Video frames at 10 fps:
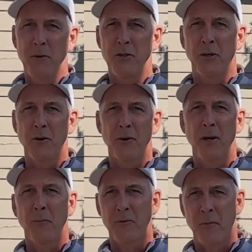
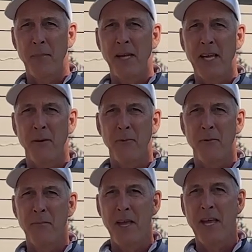Fujikura was a big hit
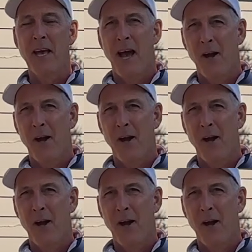with me.